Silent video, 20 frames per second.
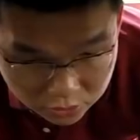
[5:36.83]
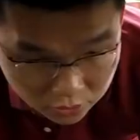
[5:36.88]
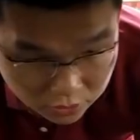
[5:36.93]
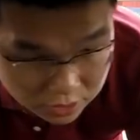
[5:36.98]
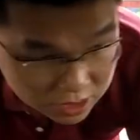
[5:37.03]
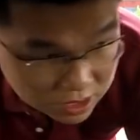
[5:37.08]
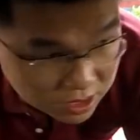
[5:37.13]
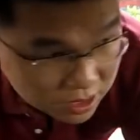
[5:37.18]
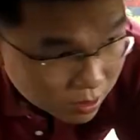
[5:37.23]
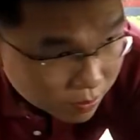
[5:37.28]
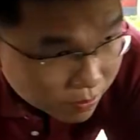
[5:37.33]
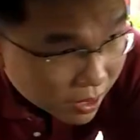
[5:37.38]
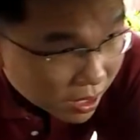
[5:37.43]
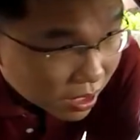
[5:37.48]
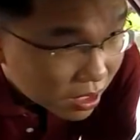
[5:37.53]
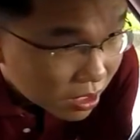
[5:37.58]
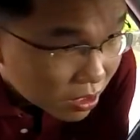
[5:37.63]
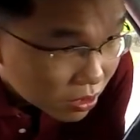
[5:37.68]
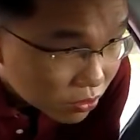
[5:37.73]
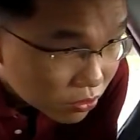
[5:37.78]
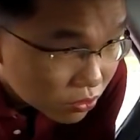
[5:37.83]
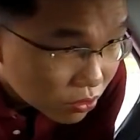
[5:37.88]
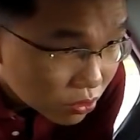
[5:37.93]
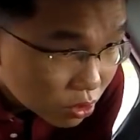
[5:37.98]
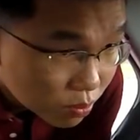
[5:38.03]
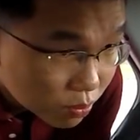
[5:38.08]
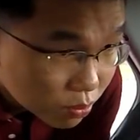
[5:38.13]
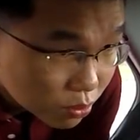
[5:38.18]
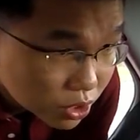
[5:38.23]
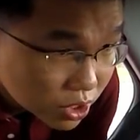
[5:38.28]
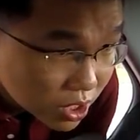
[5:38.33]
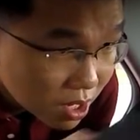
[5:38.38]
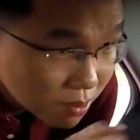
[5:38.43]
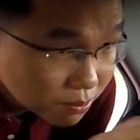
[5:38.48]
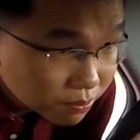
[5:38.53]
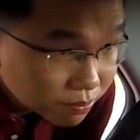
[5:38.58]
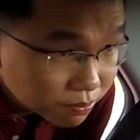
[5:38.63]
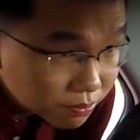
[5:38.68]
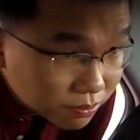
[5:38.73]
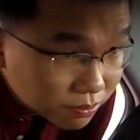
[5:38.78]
So this seat back here also you push up.